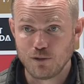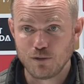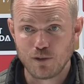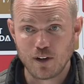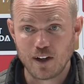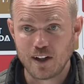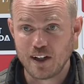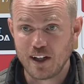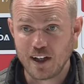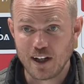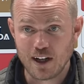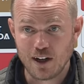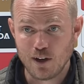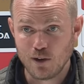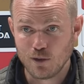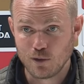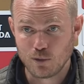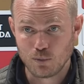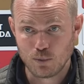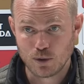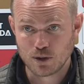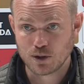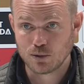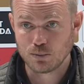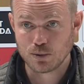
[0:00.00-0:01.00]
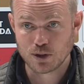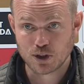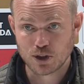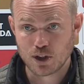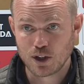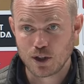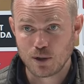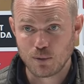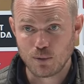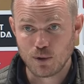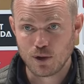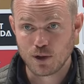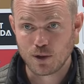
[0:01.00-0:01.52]
finding out what's
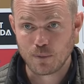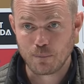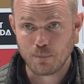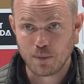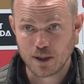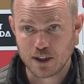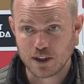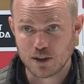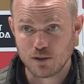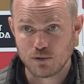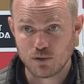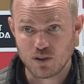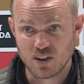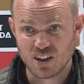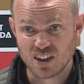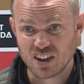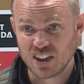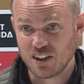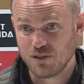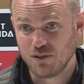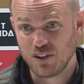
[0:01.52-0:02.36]
going to work best for us.